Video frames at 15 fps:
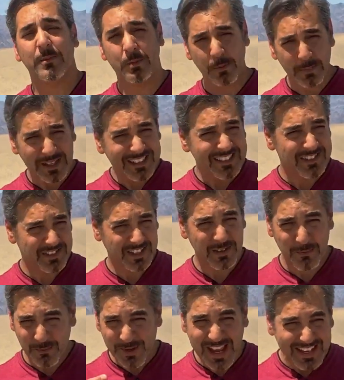and the propellers
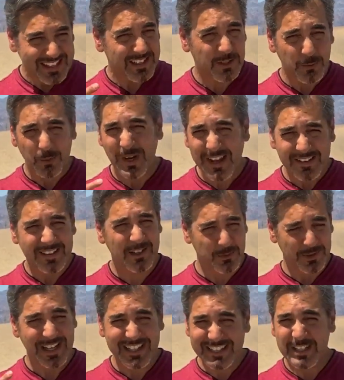keep running and running
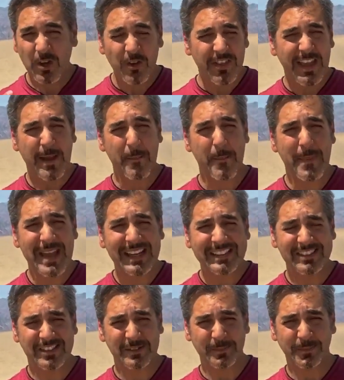creating all that
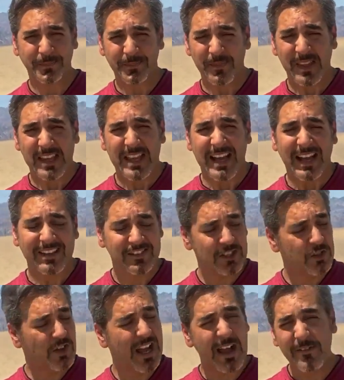mess
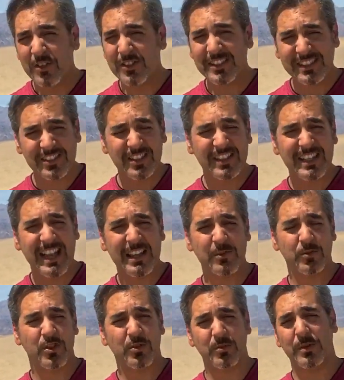until you have to
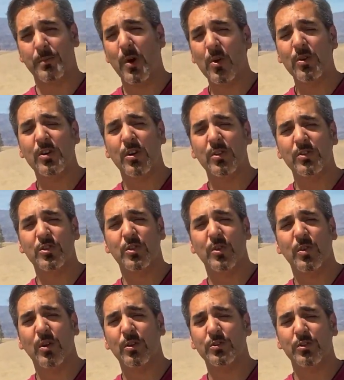disconnect your remote
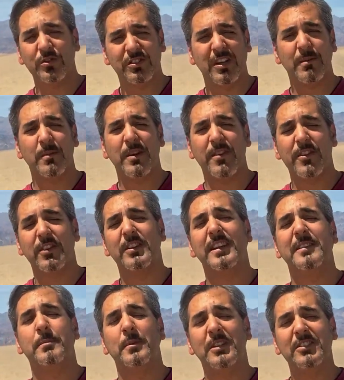control or do some other
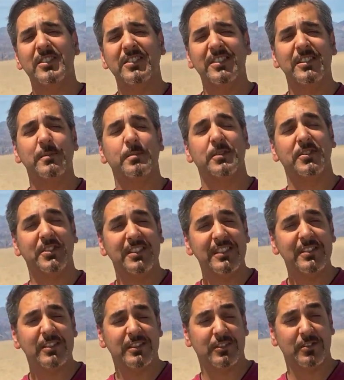emergency
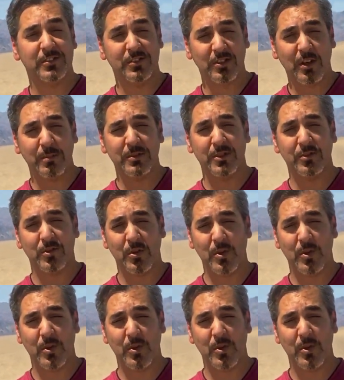procedure to stop the